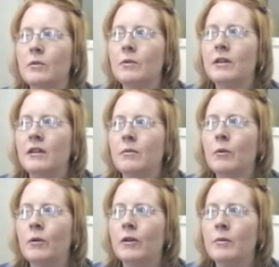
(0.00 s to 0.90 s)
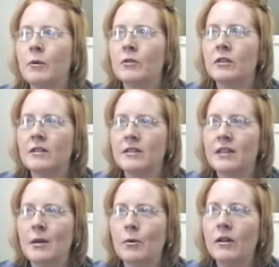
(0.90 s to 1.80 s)
be more emotionally
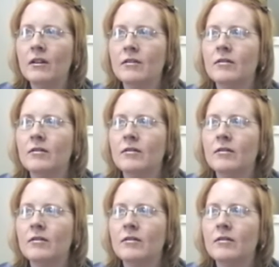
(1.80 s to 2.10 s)
stable.